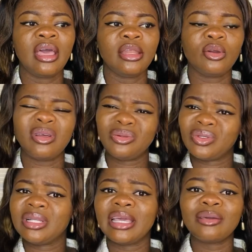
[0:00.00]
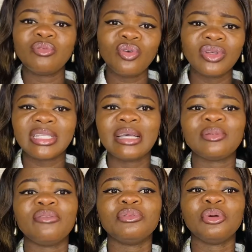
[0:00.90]
The court was like, move in terms
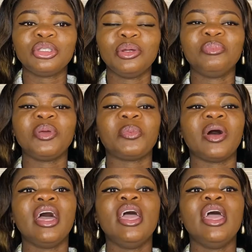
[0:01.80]
of the motion paper.